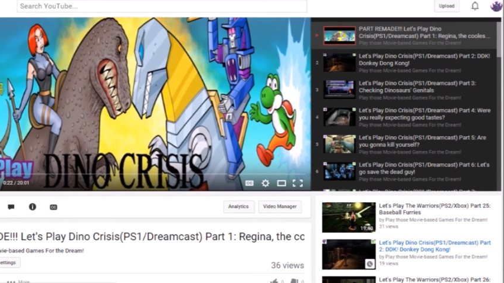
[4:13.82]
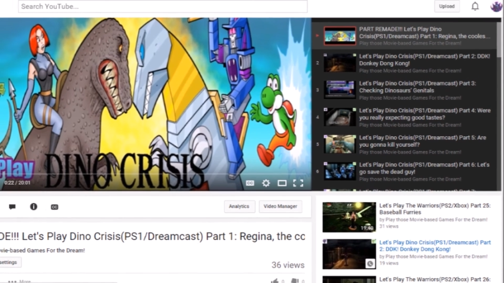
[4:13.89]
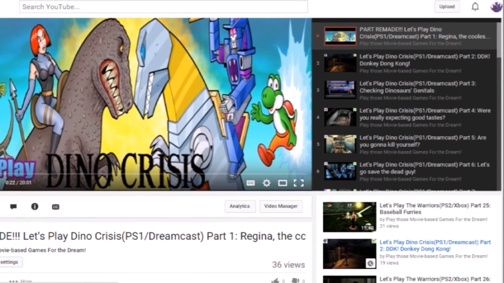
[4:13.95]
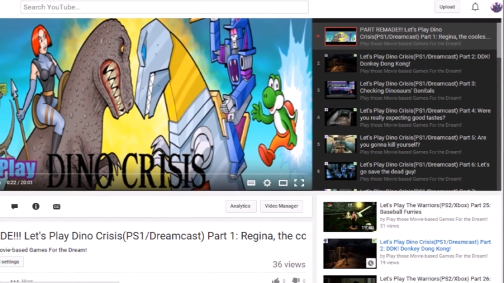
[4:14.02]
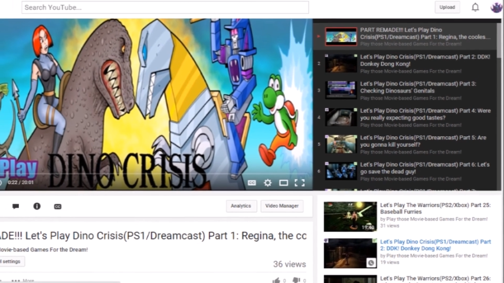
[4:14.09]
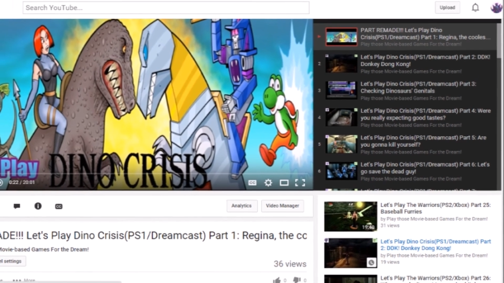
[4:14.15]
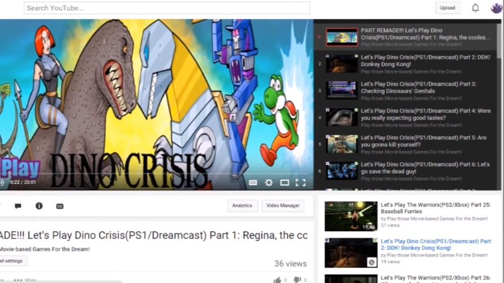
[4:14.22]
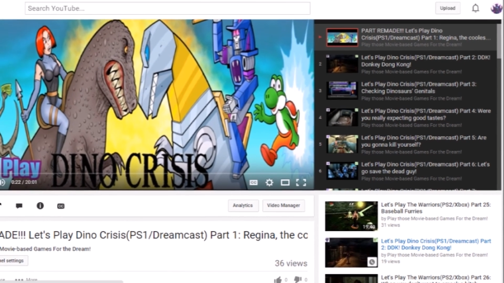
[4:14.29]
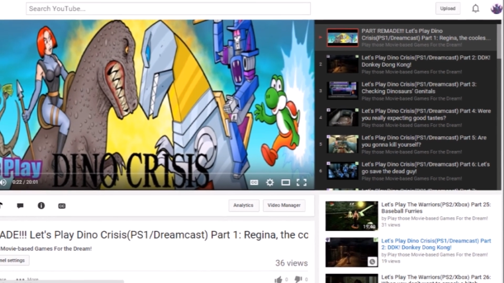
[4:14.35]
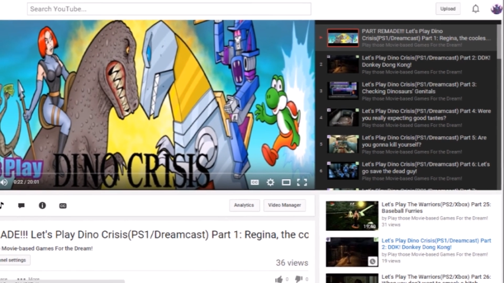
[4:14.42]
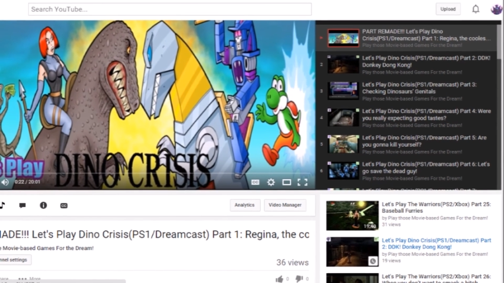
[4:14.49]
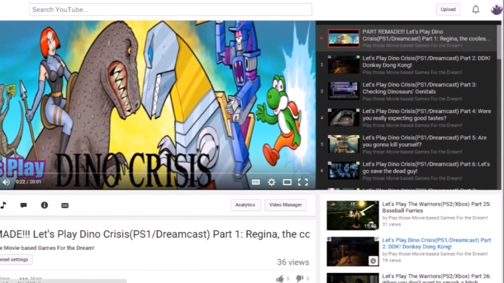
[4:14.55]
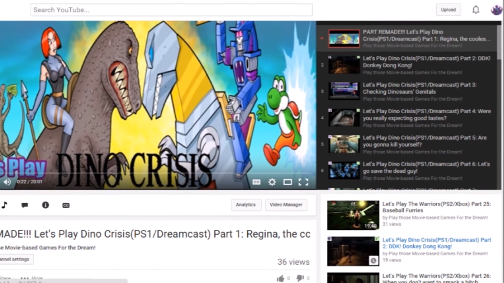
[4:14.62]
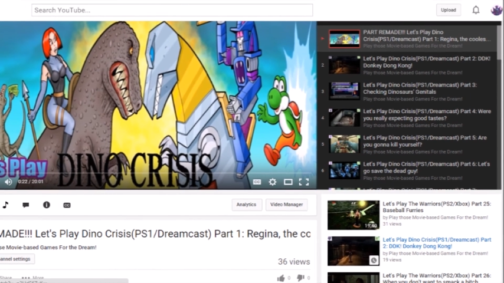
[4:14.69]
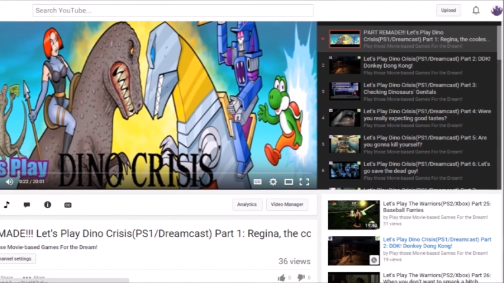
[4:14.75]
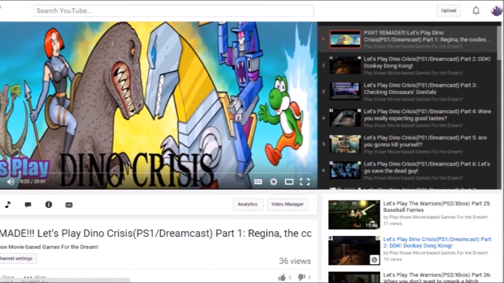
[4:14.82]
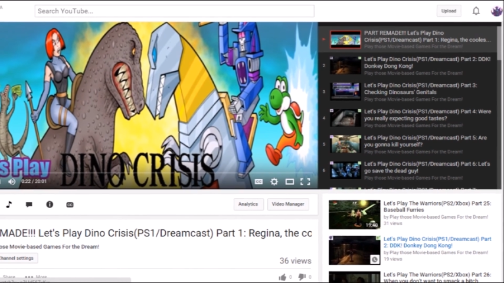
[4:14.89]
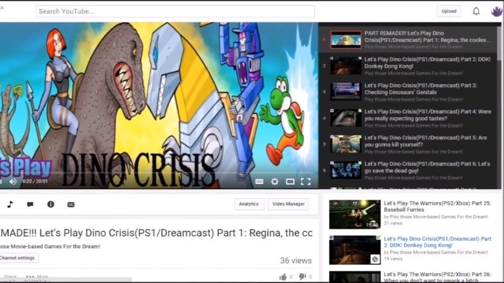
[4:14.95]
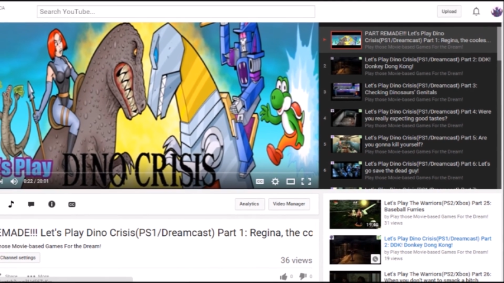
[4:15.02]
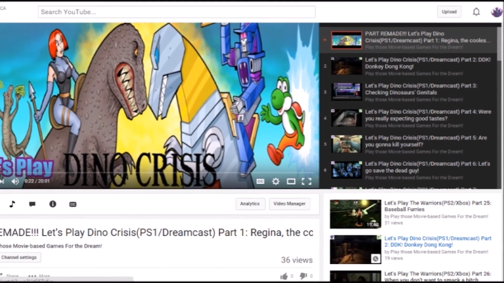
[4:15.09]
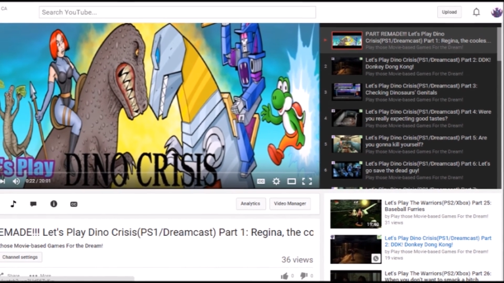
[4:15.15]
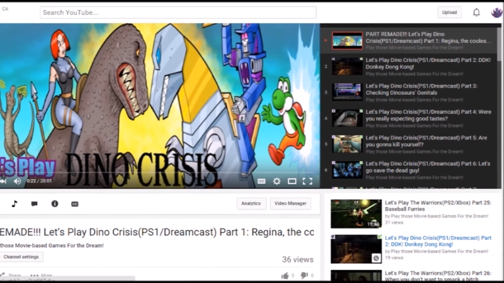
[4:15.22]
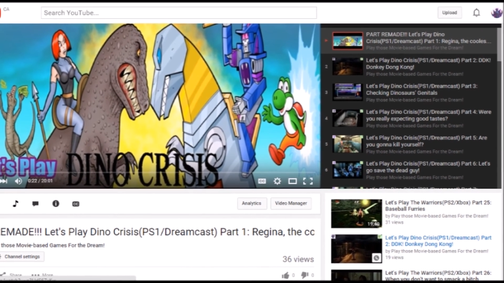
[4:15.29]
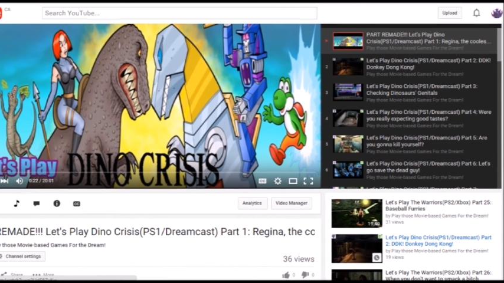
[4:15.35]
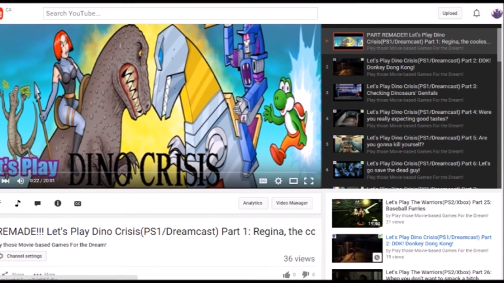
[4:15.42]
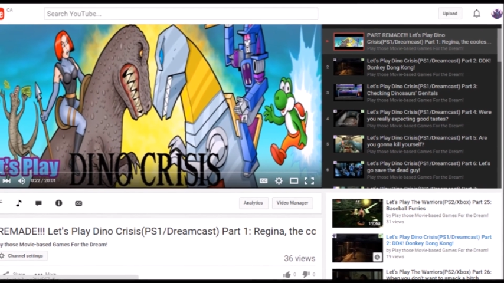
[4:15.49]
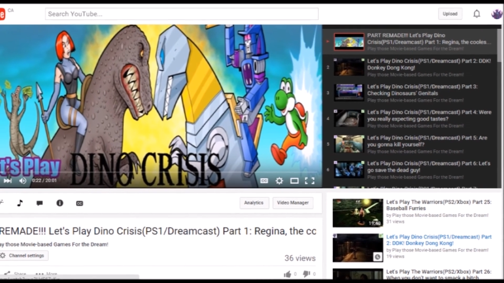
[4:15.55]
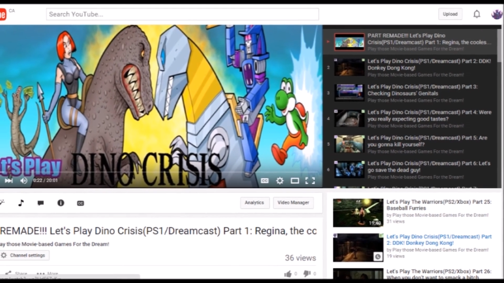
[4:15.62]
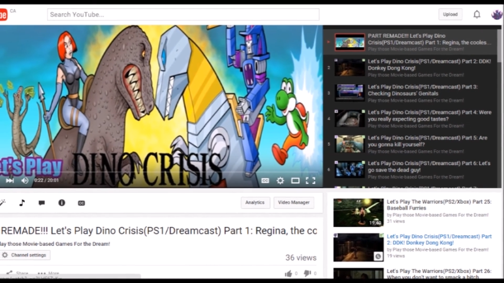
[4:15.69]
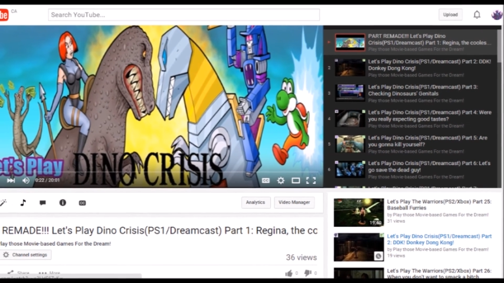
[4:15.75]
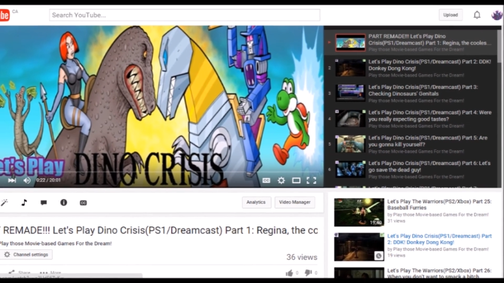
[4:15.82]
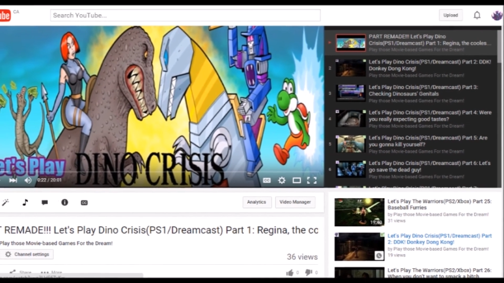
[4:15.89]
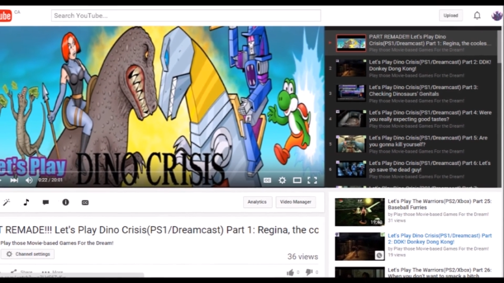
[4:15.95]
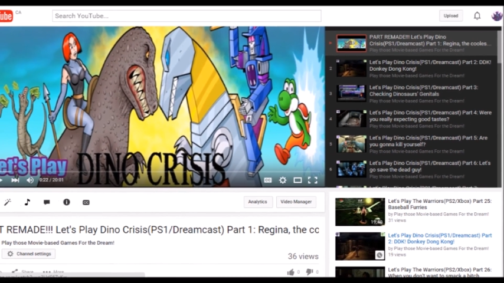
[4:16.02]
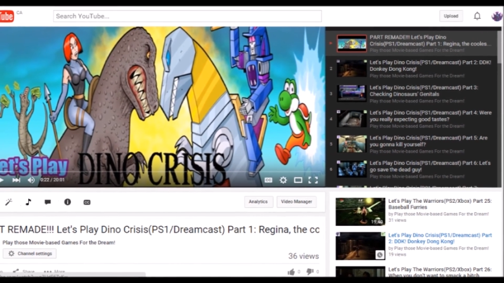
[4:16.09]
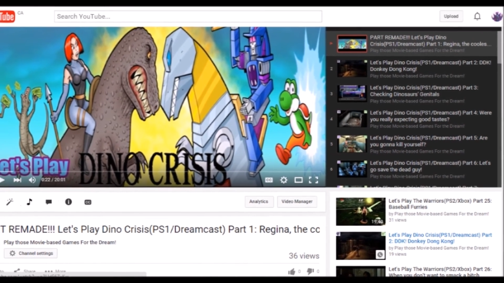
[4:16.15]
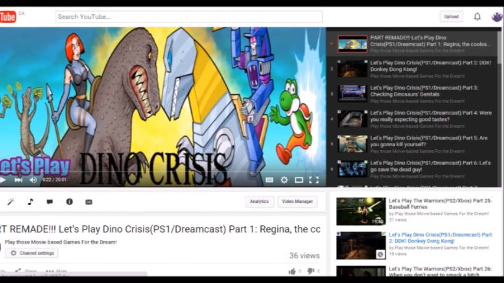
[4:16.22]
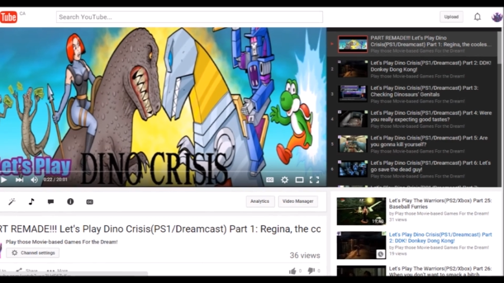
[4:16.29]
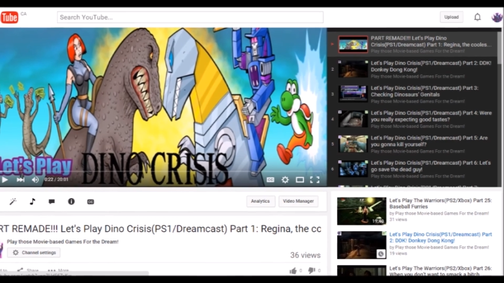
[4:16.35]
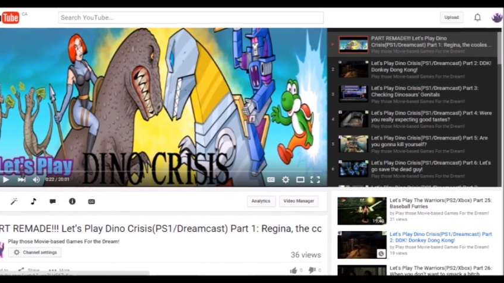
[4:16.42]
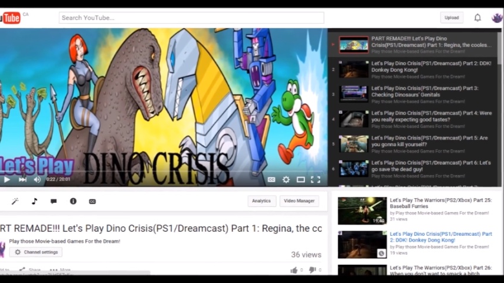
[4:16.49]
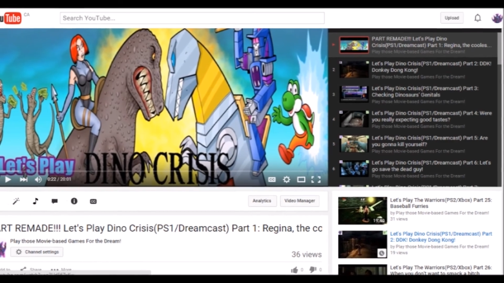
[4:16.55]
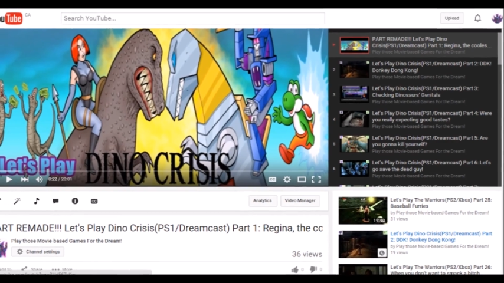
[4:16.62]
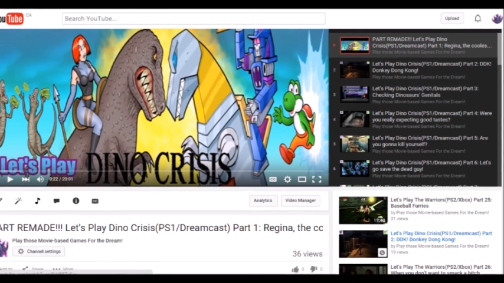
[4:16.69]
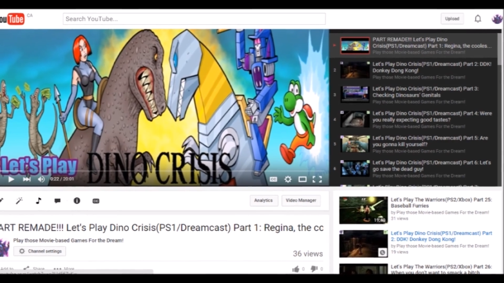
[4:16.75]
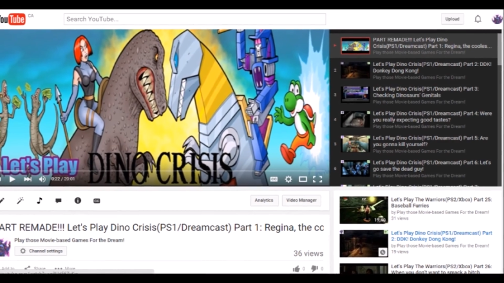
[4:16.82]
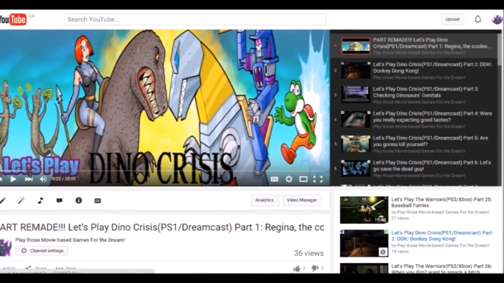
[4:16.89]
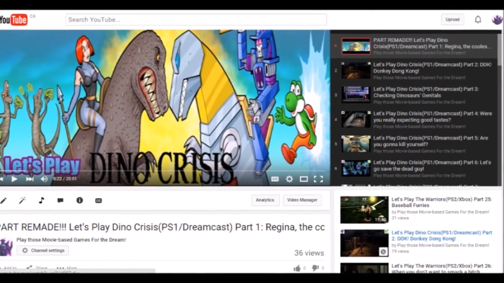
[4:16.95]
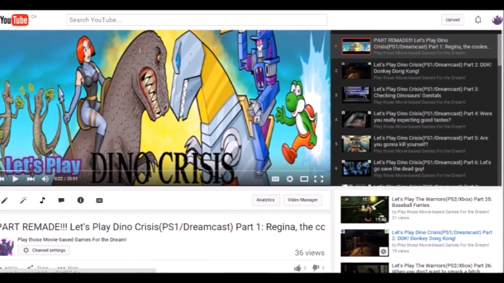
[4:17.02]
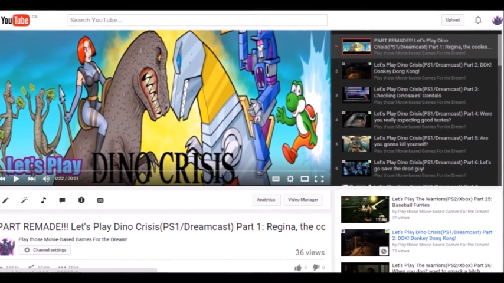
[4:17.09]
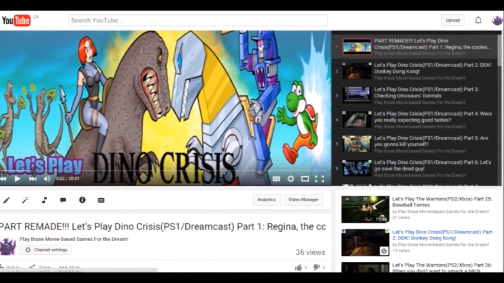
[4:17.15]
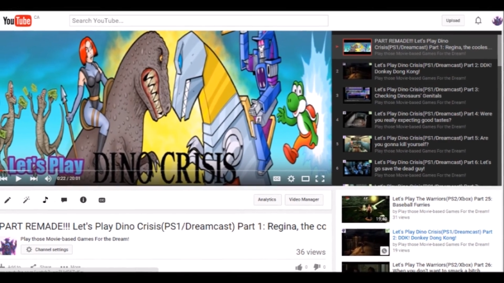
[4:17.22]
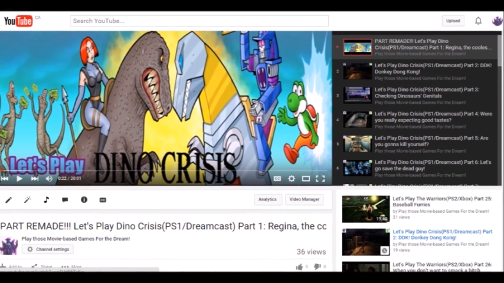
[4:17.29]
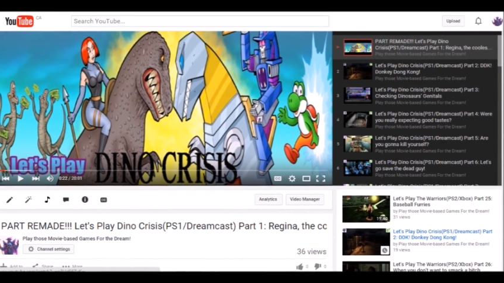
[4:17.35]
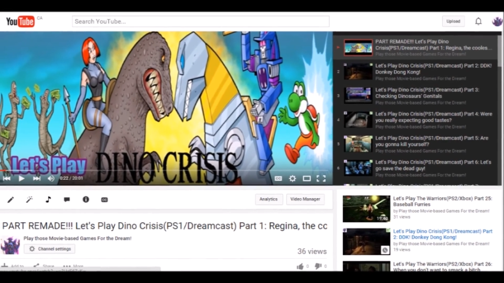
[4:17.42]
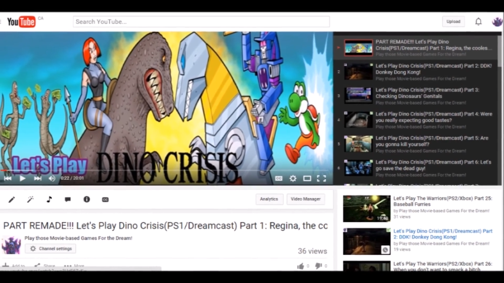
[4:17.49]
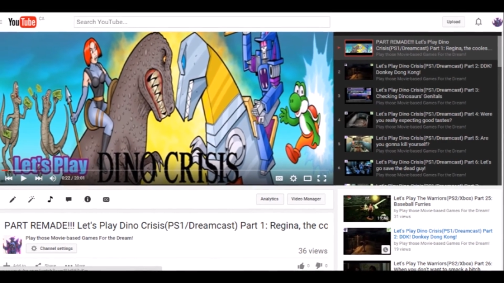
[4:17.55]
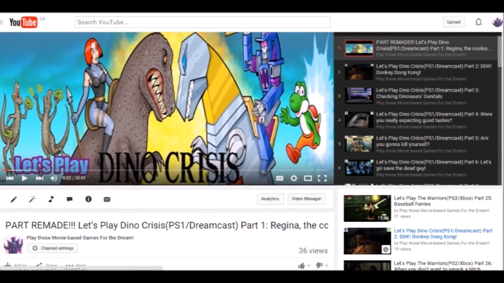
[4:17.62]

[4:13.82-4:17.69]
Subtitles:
Nobody's mouth can be seen.